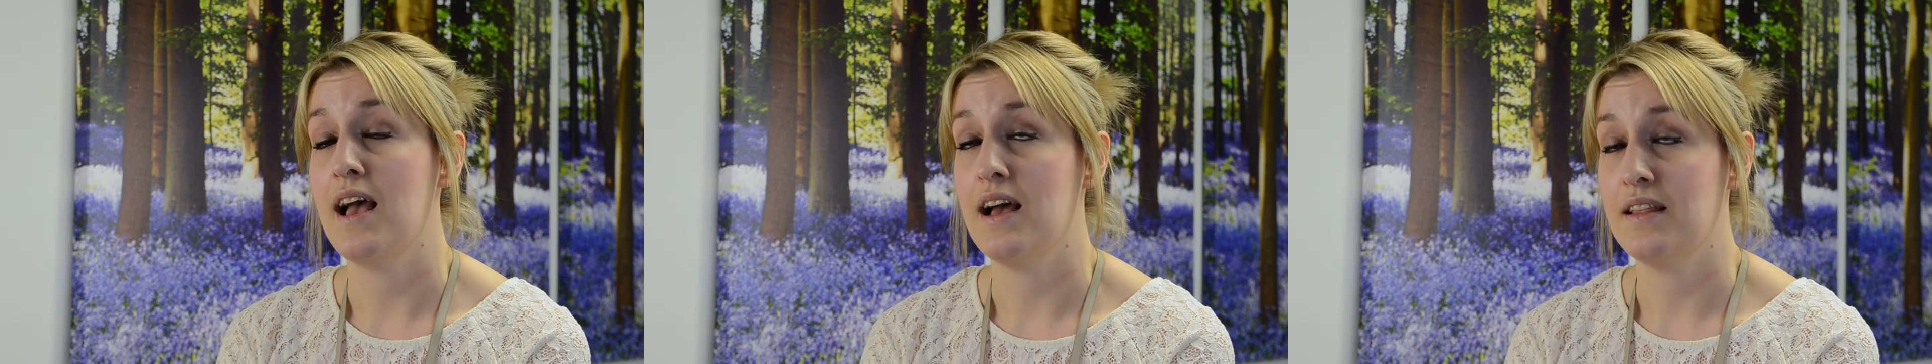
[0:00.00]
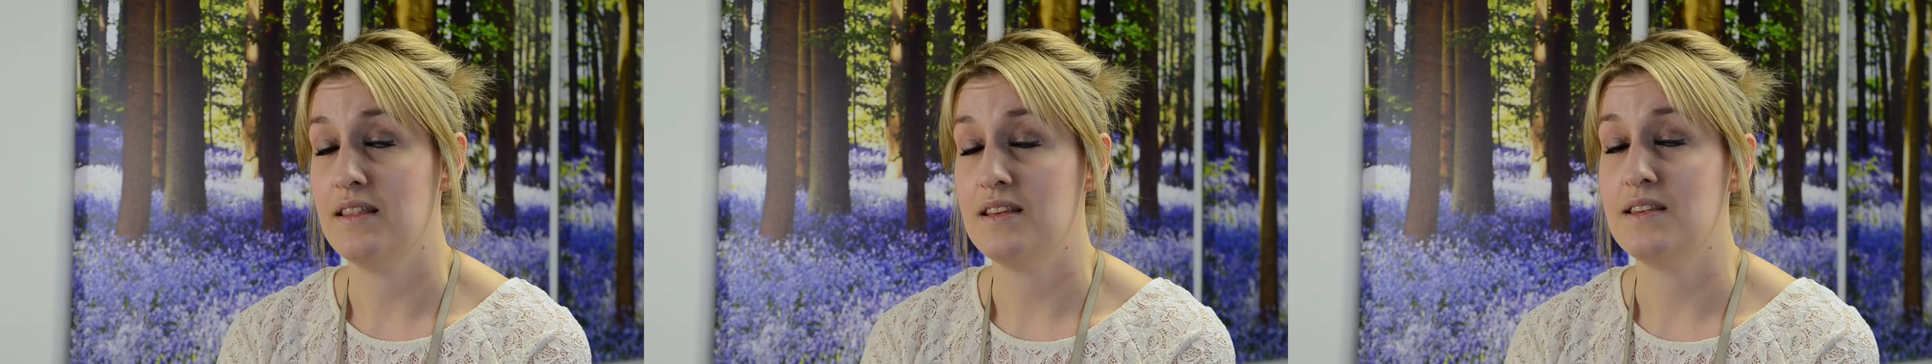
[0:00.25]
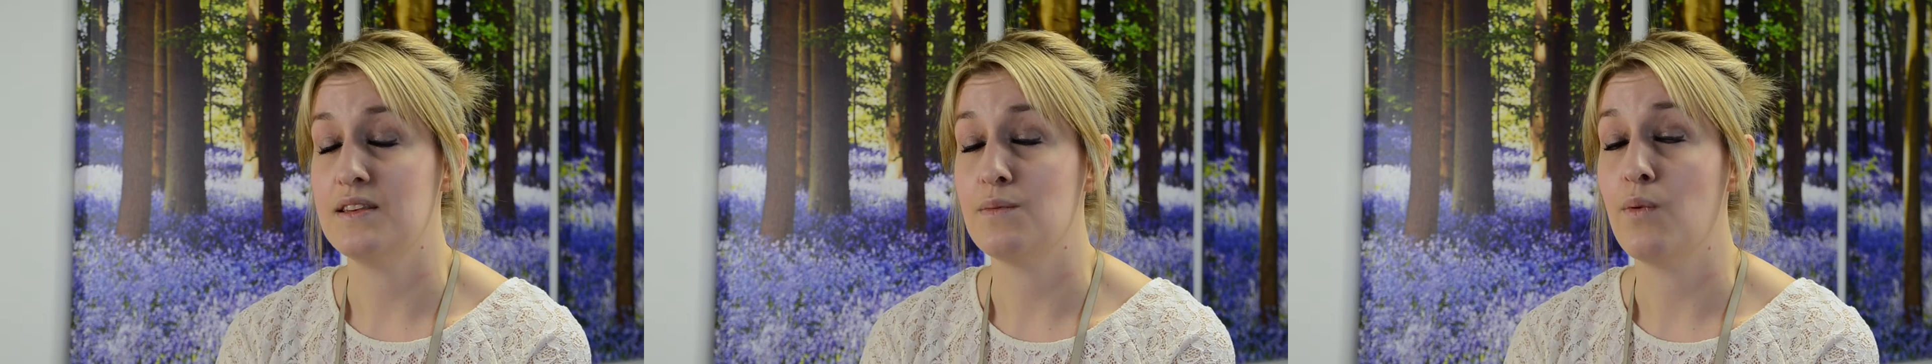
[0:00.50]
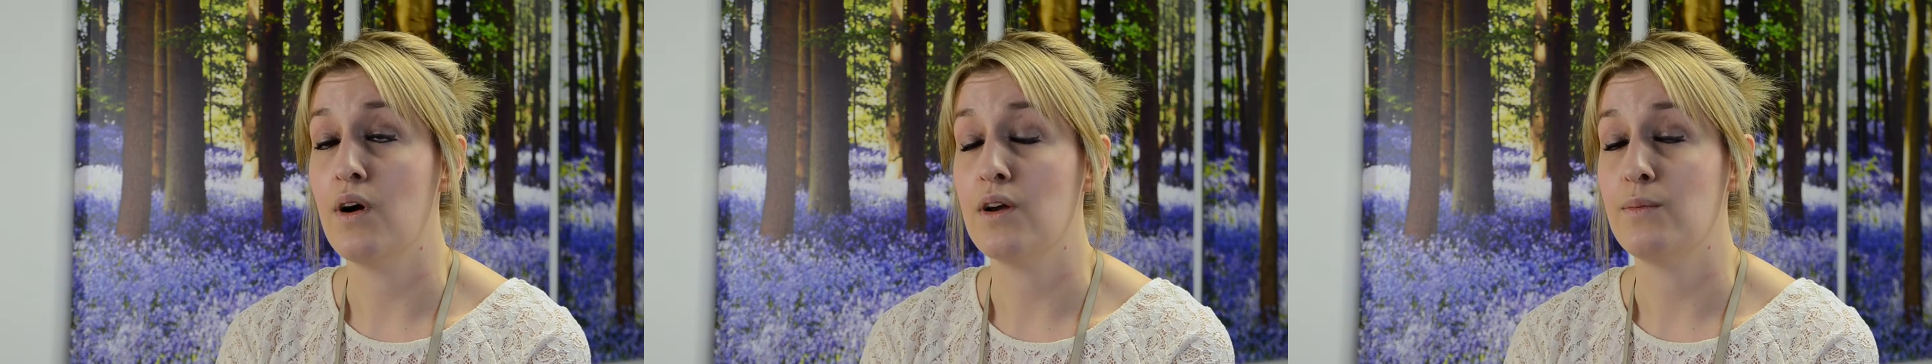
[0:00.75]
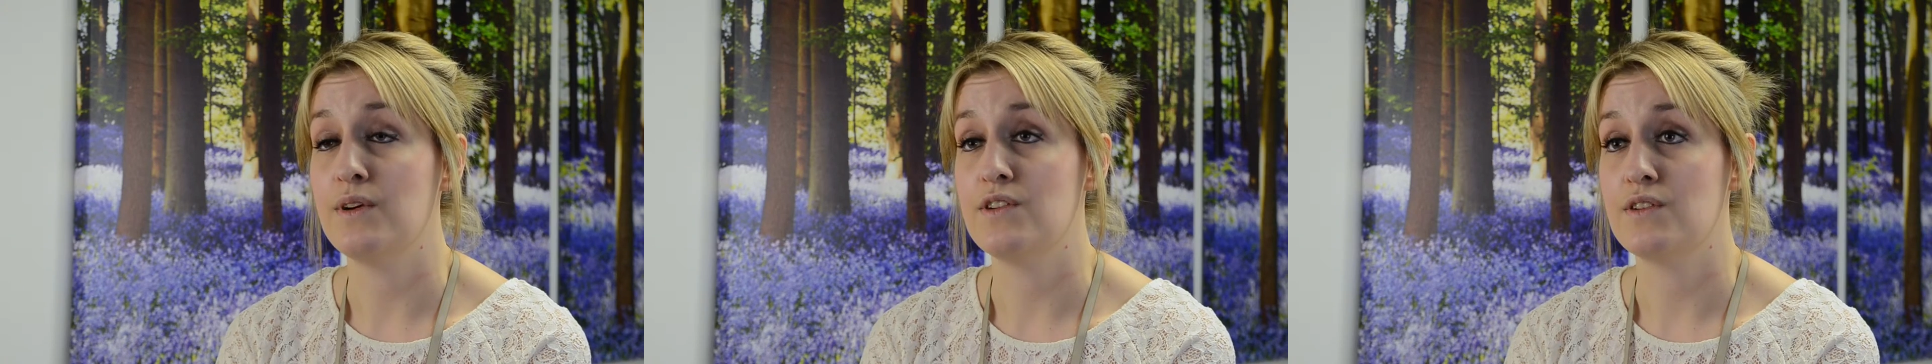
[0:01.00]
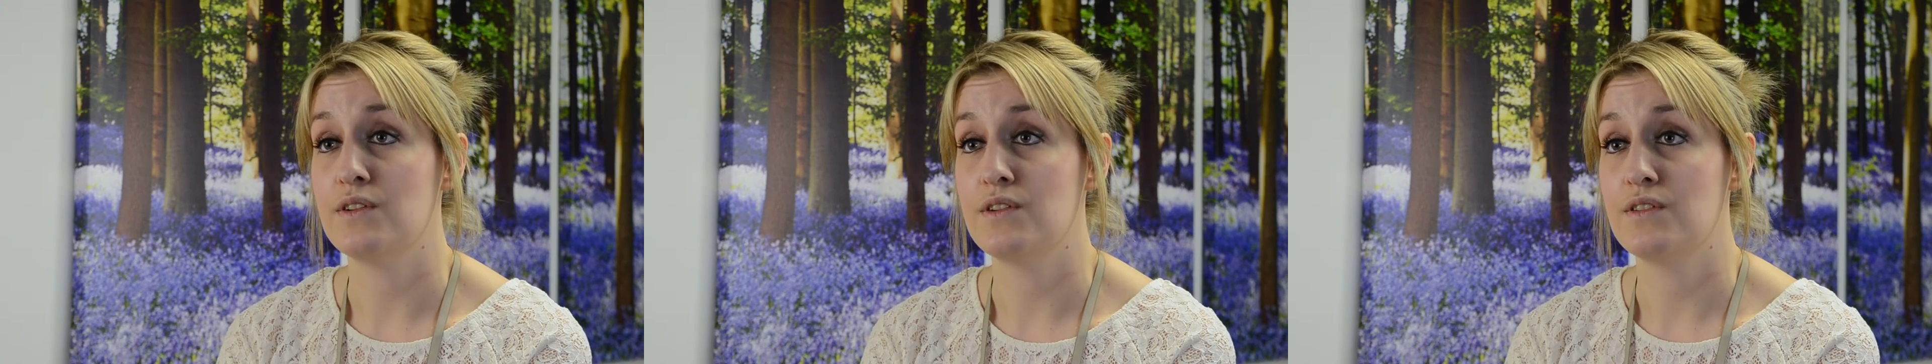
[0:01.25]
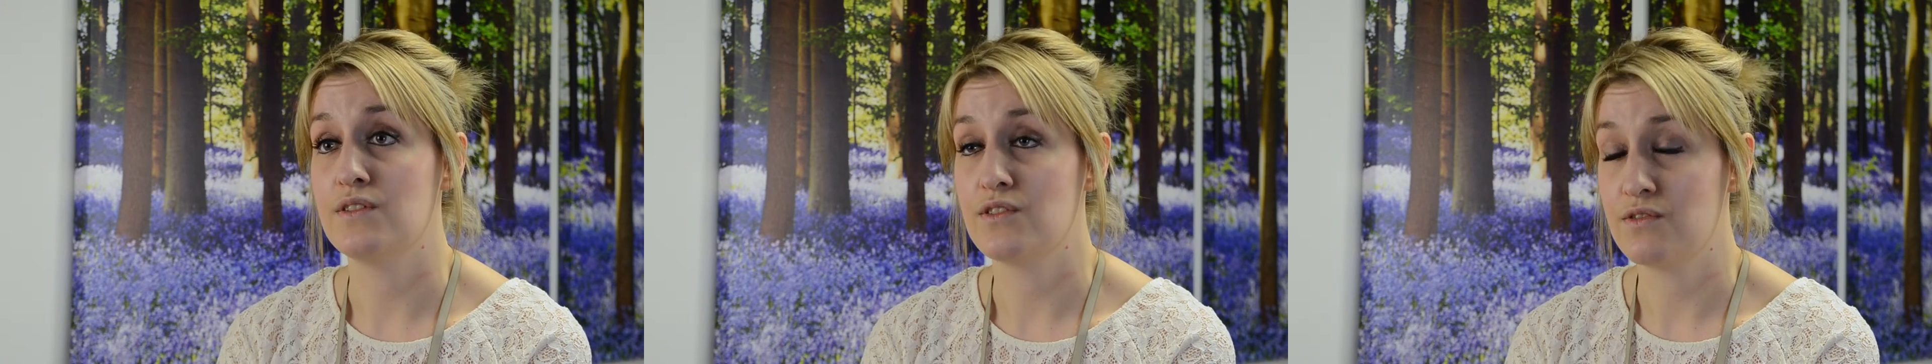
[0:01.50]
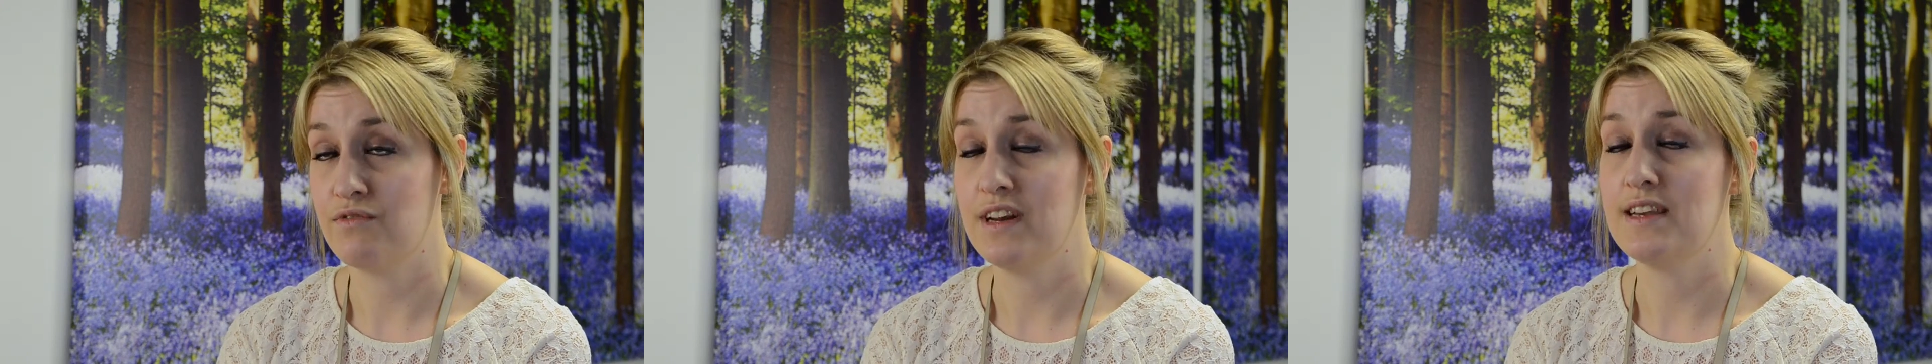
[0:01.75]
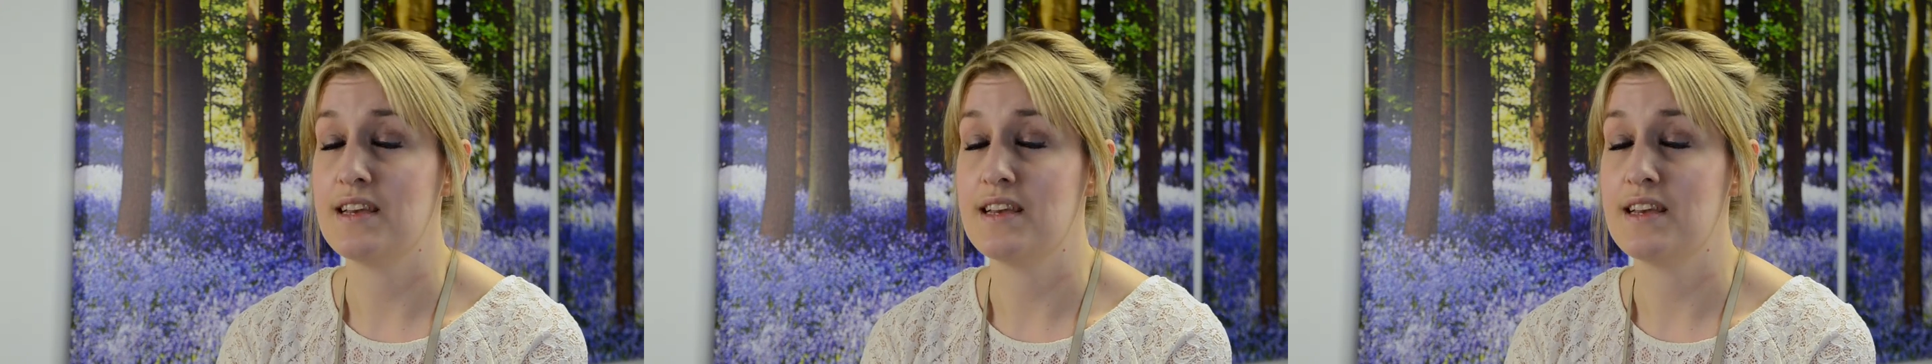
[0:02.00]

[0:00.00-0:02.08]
and this is why we should really